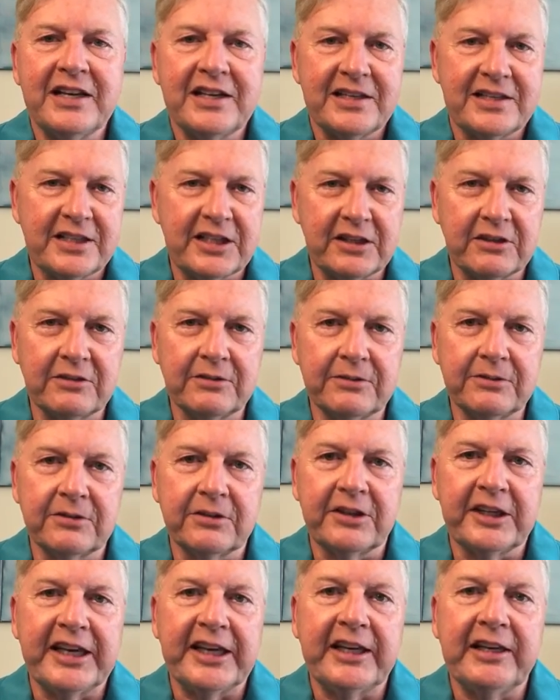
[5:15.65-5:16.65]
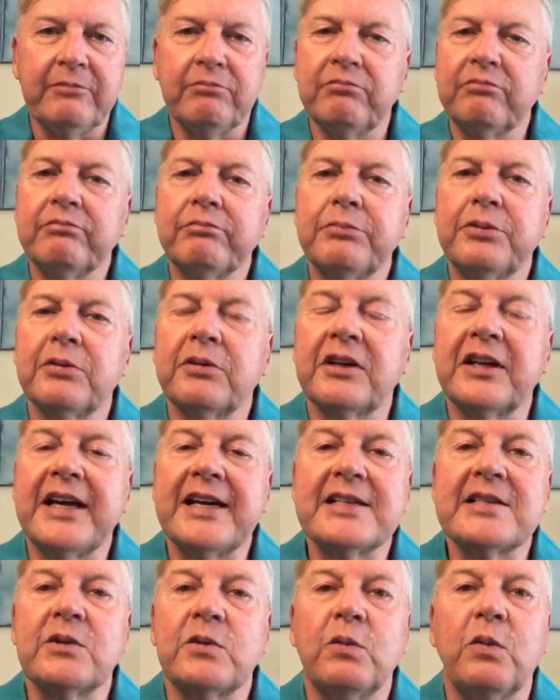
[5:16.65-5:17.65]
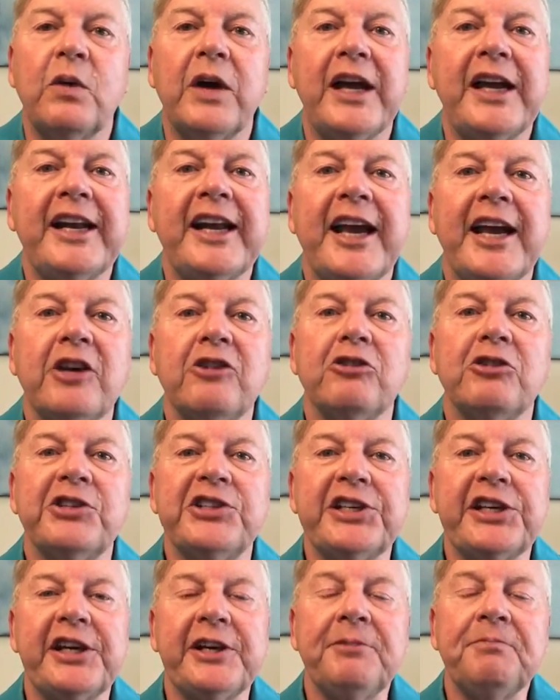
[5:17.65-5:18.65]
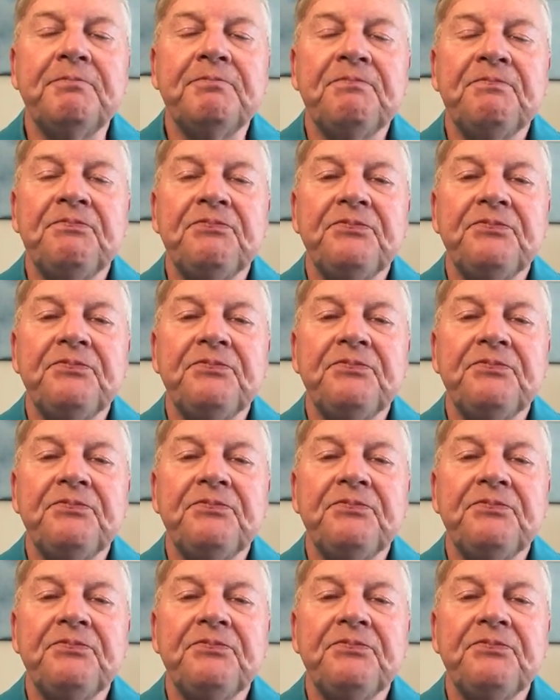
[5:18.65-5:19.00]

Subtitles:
silvery pearlescent white energy.